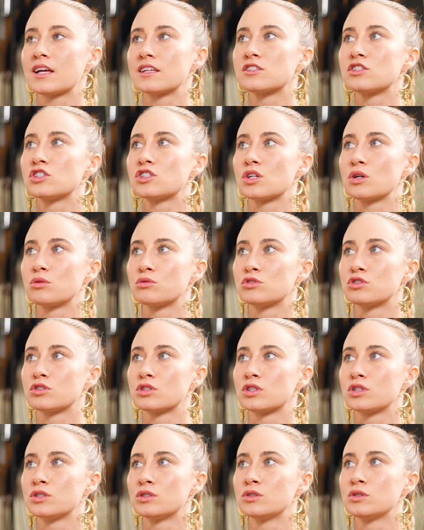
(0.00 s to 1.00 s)
That's so
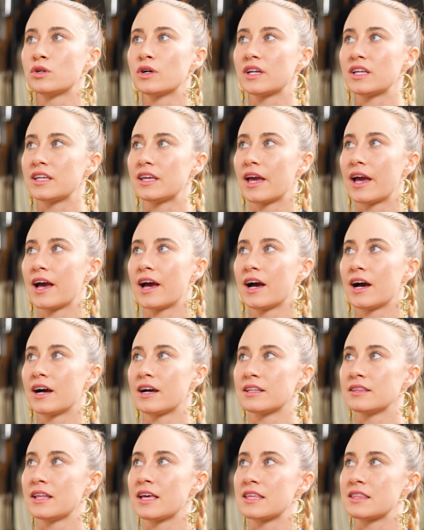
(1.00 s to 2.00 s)
true.
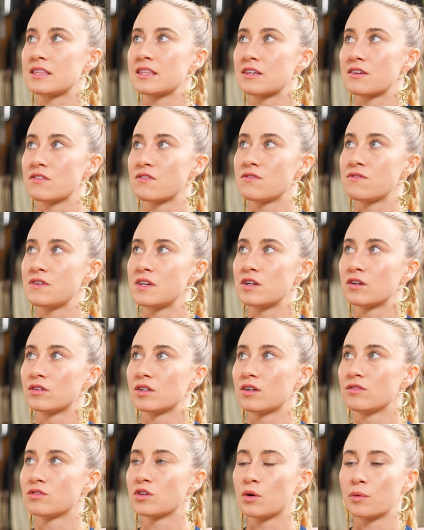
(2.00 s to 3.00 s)
Yeah, like the fear
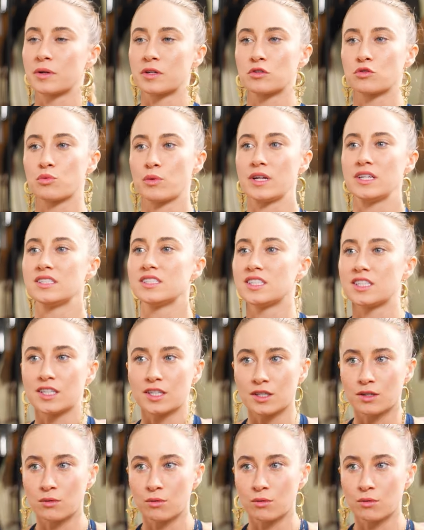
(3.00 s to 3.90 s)
of going crazy